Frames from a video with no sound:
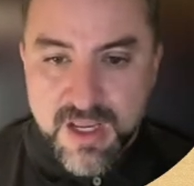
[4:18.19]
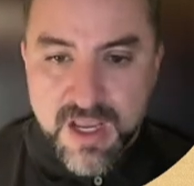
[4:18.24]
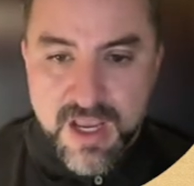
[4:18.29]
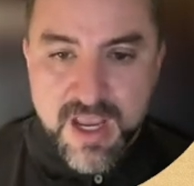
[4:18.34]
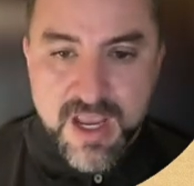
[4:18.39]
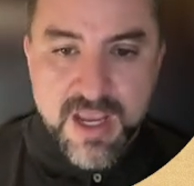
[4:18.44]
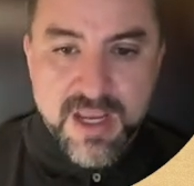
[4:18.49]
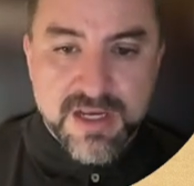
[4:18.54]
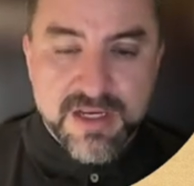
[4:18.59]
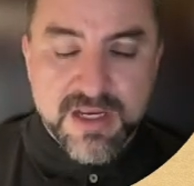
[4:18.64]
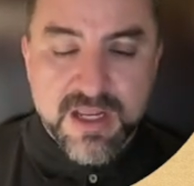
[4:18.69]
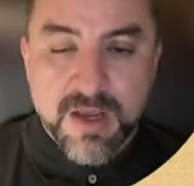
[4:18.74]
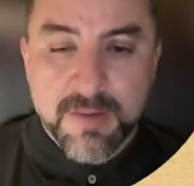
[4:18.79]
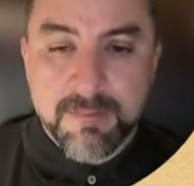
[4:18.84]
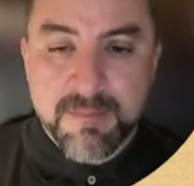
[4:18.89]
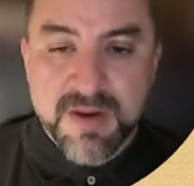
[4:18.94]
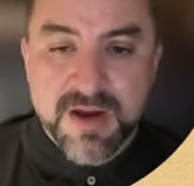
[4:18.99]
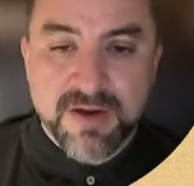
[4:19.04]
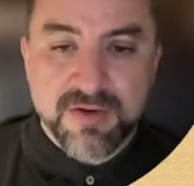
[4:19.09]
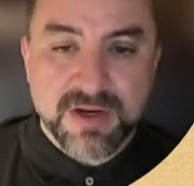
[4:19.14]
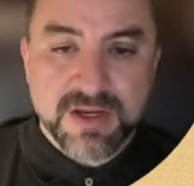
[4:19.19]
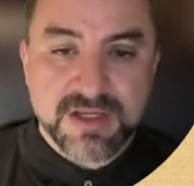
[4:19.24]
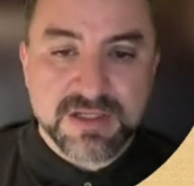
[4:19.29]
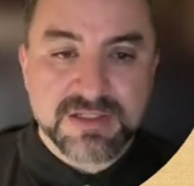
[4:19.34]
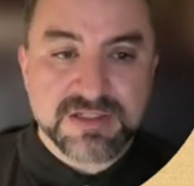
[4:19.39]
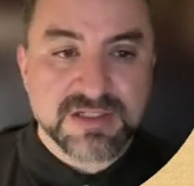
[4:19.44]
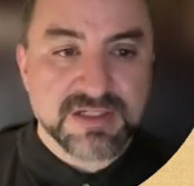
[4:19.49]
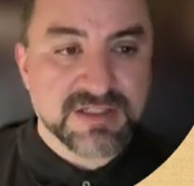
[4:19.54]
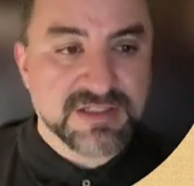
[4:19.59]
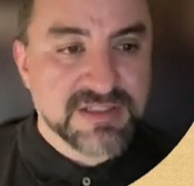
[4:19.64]
and
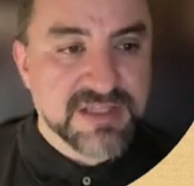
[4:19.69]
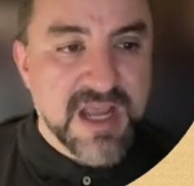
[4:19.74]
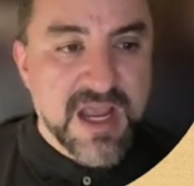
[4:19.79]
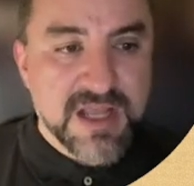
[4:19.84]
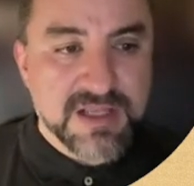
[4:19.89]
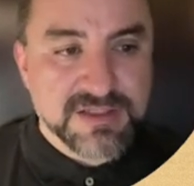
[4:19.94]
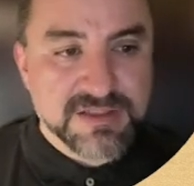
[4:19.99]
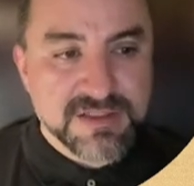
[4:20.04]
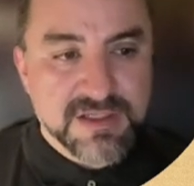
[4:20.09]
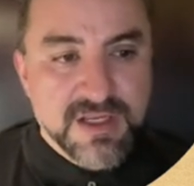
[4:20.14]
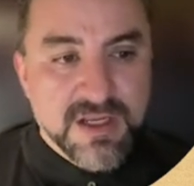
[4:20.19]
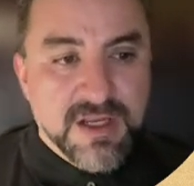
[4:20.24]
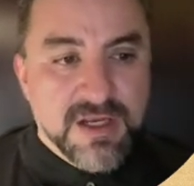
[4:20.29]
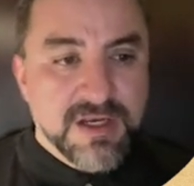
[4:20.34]
American success.